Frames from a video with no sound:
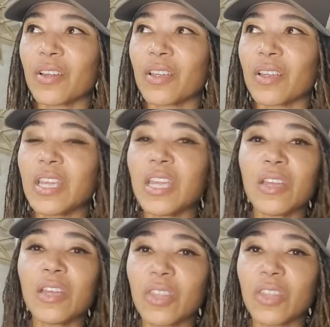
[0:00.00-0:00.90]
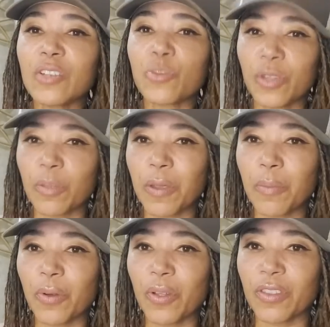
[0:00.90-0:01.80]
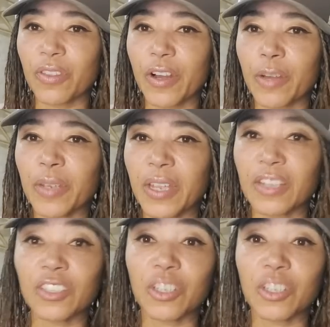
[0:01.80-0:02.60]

he these were the people in the very beginning.